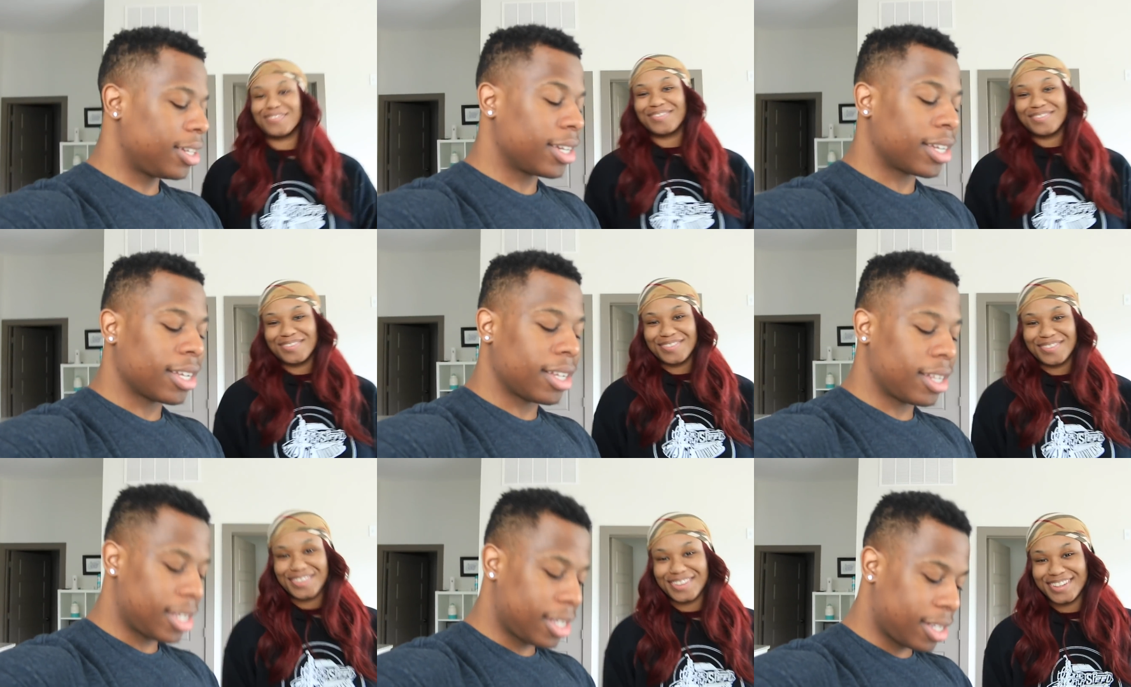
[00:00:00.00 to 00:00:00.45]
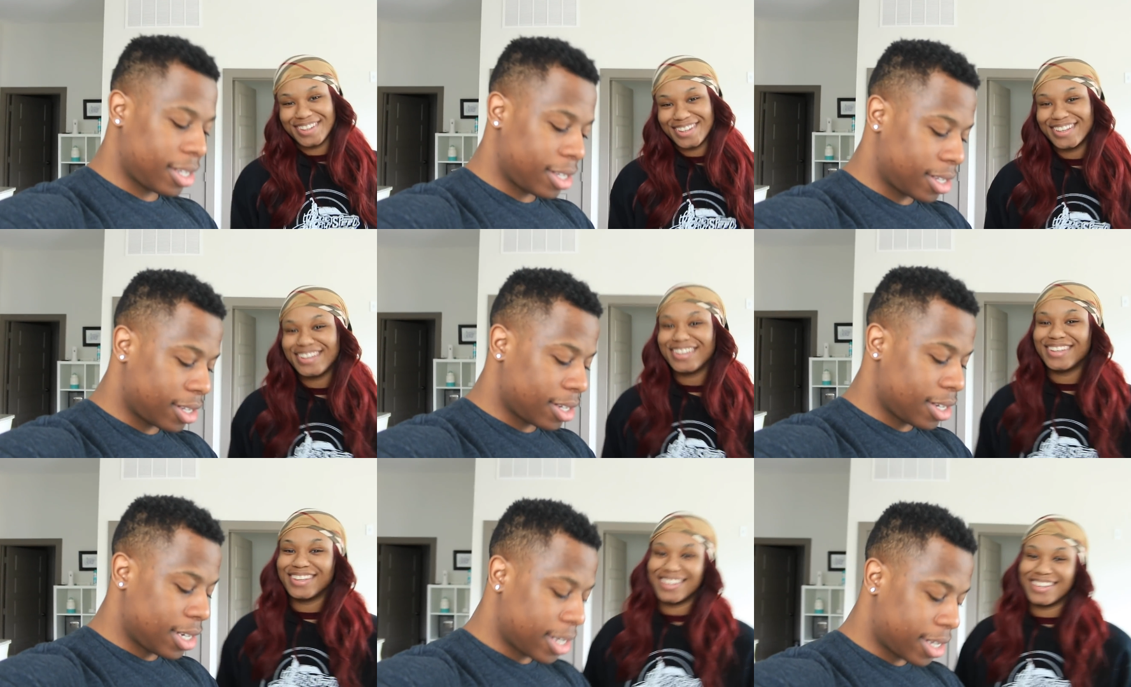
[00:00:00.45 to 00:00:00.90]
Speaker 1: look at,
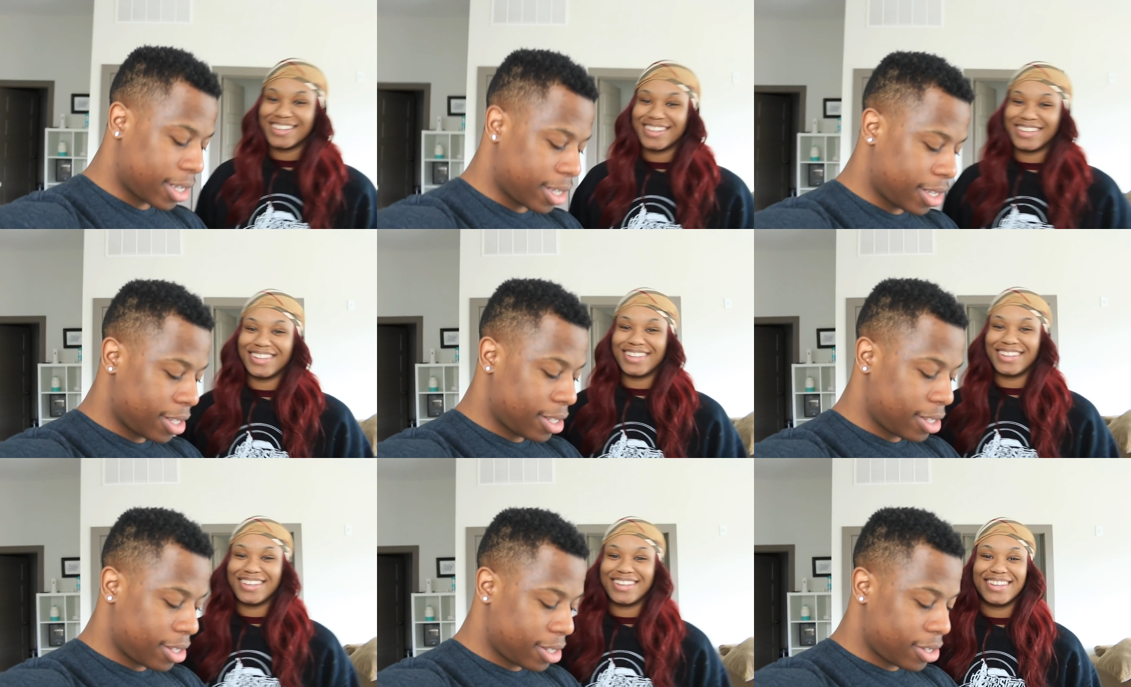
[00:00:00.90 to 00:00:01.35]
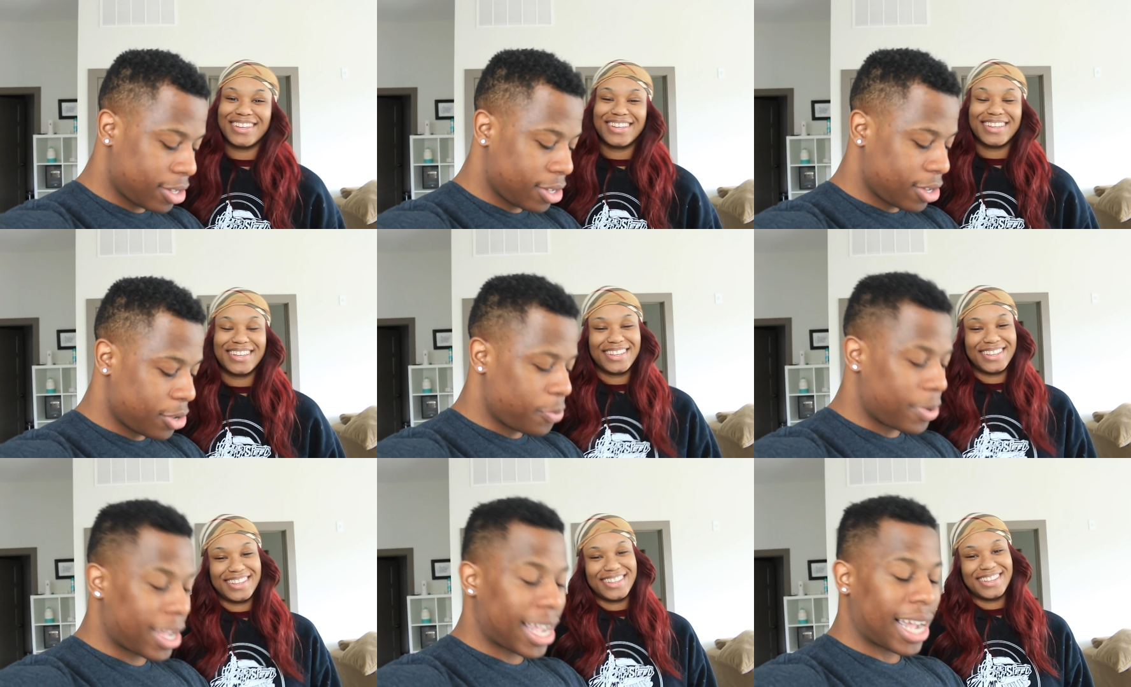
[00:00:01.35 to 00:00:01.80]
look at.
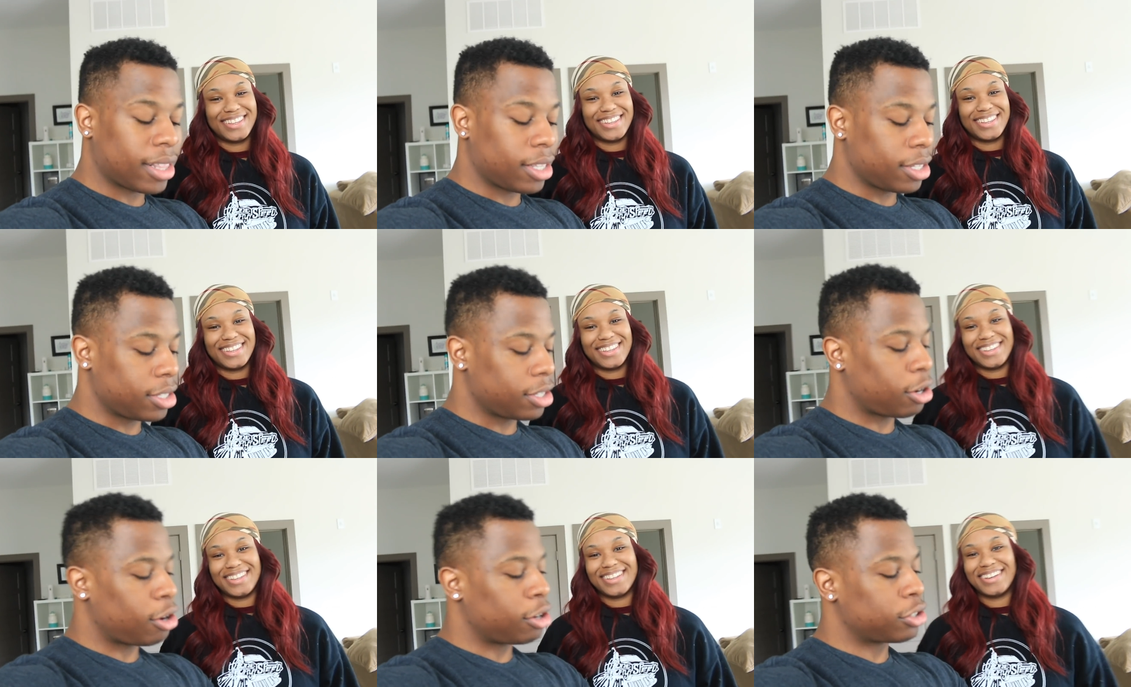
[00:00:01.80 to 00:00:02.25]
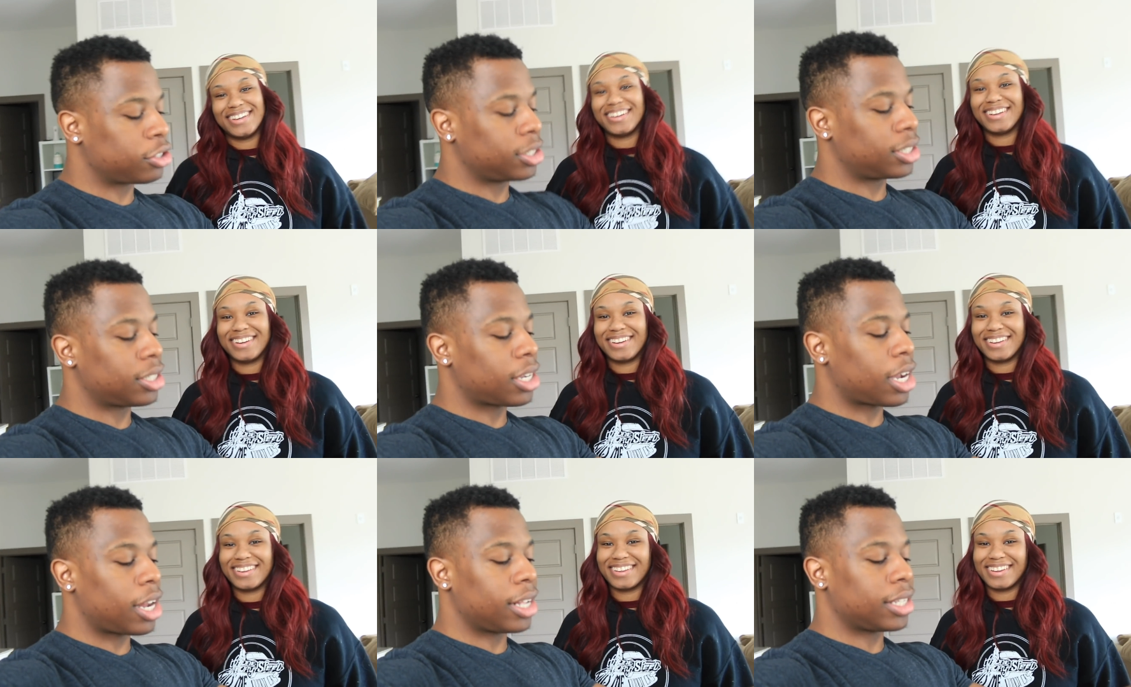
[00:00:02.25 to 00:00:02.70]
We got this
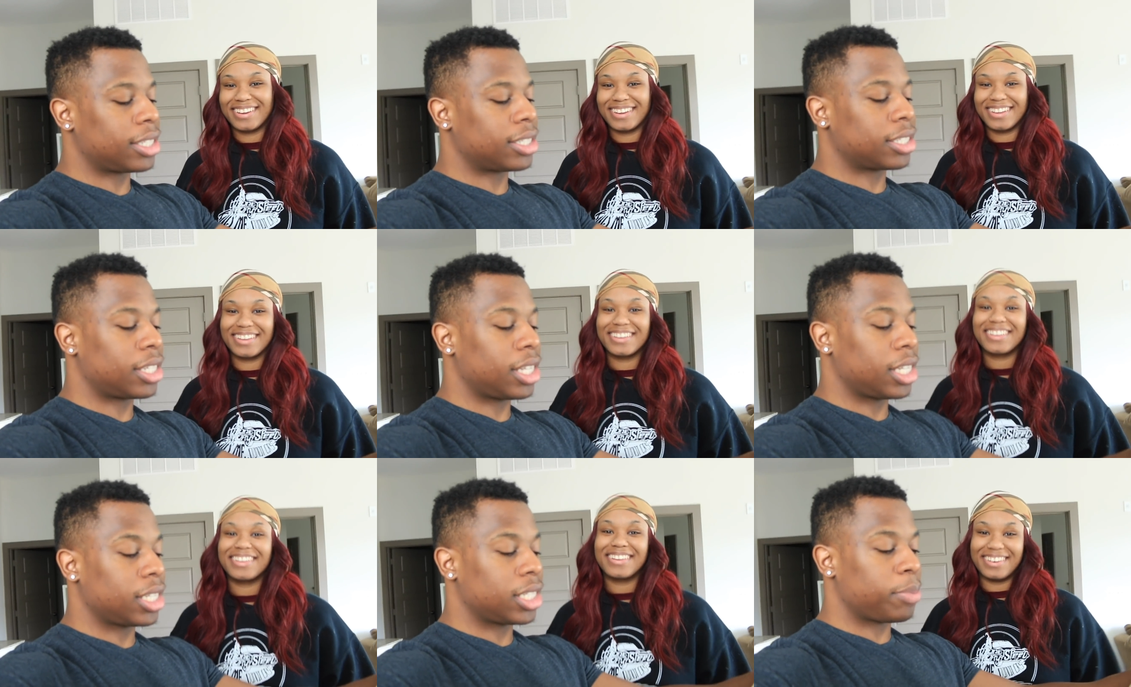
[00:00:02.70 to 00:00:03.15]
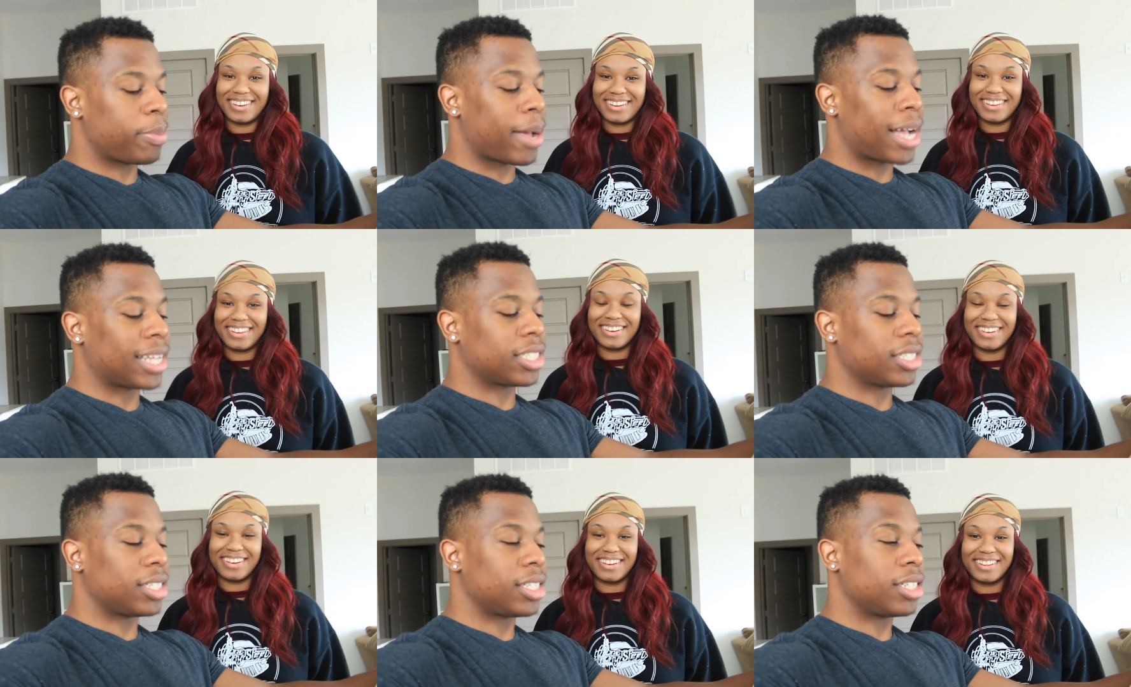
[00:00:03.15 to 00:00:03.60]
ultrasonic skin
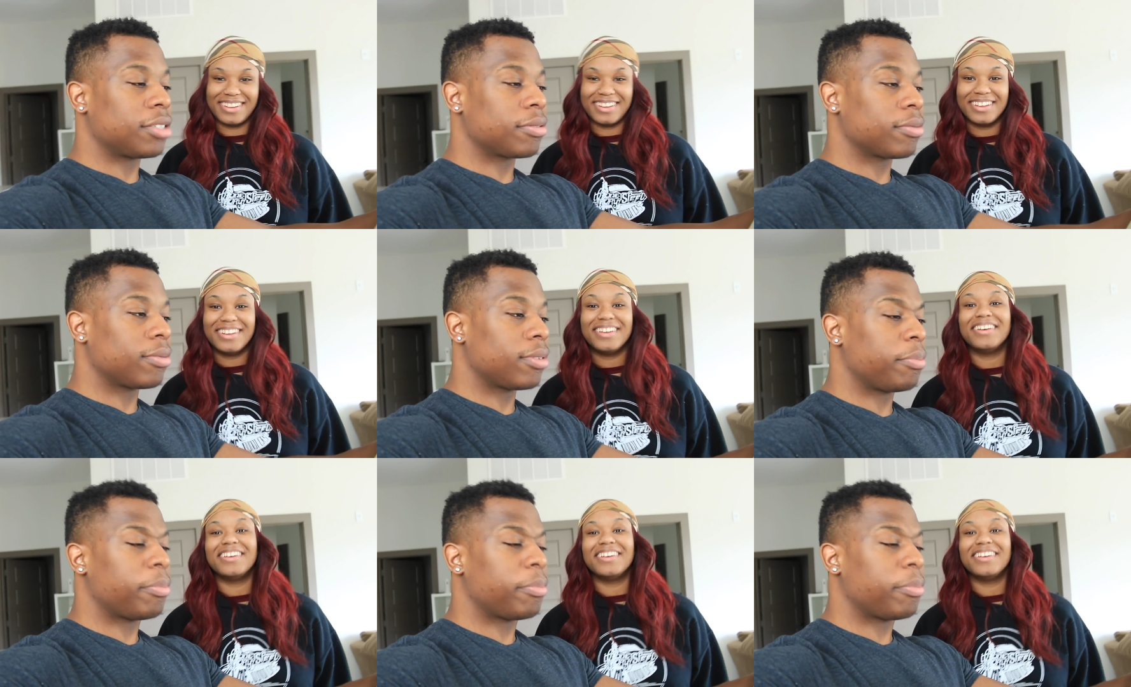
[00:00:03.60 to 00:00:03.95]
spatula